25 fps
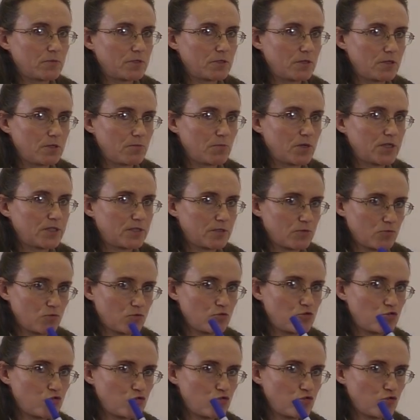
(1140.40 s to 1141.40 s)
for the soul.
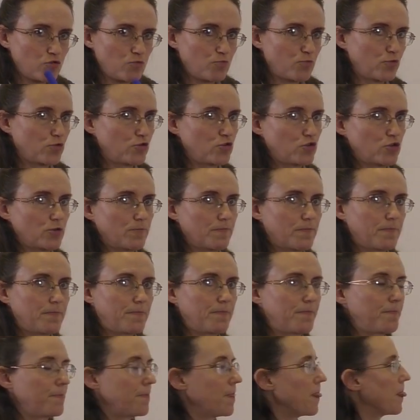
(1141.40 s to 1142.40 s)

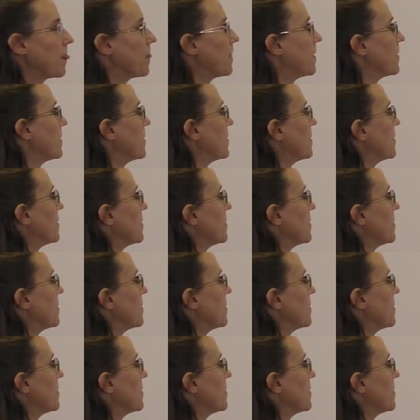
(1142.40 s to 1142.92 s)
Most likely